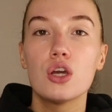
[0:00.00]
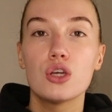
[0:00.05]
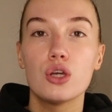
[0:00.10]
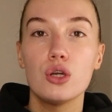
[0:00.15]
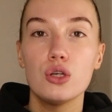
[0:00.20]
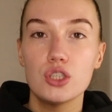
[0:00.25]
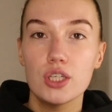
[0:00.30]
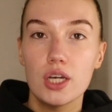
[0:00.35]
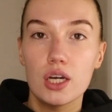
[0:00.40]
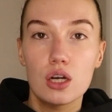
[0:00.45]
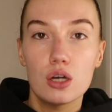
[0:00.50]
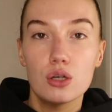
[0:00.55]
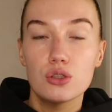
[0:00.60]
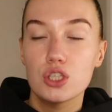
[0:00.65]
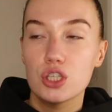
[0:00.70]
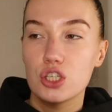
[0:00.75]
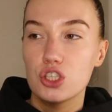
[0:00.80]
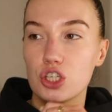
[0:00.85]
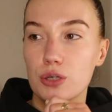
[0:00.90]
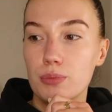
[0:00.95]
Usually I go
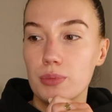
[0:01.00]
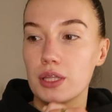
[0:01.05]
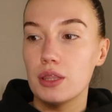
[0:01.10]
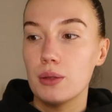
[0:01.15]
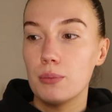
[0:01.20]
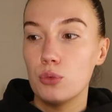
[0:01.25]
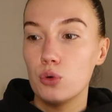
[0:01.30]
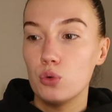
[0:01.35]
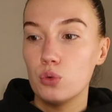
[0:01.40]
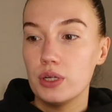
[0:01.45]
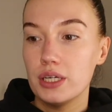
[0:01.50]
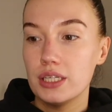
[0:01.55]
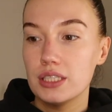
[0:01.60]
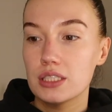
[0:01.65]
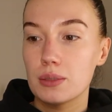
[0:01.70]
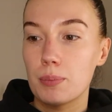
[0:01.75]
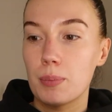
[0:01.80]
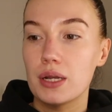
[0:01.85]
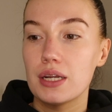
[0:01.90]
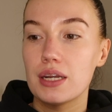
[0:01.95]
to the gym in the
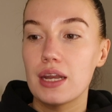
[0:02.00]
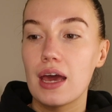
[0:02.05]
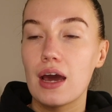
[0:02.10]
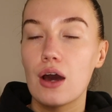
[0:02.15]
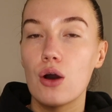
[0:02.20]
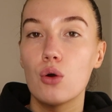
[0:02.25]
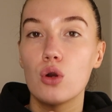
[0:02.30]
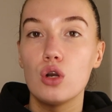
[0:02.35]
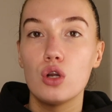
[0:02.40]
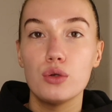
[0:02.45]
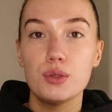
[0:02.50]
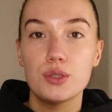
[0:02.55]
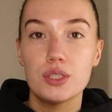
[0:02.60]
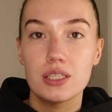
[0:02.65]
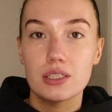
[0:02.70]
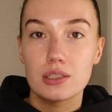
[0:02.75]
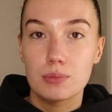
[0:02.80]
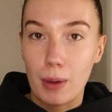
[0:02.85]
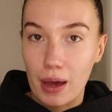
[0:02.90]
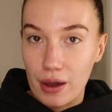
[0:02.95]
mornings, but now
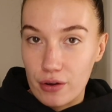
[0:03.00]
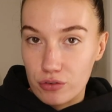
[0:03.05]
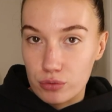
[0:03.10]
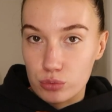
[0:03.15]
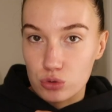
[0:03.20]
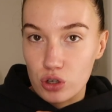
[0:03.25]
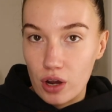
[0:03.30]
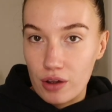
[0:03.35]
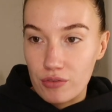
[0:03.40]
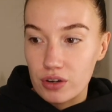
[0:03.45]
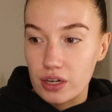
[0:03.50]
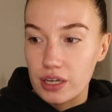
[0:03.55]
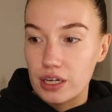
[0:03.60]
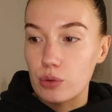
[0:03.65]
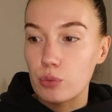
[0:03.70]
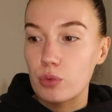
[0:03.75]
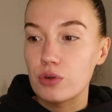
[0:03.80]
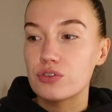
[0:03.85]
Lucy's back from traveling,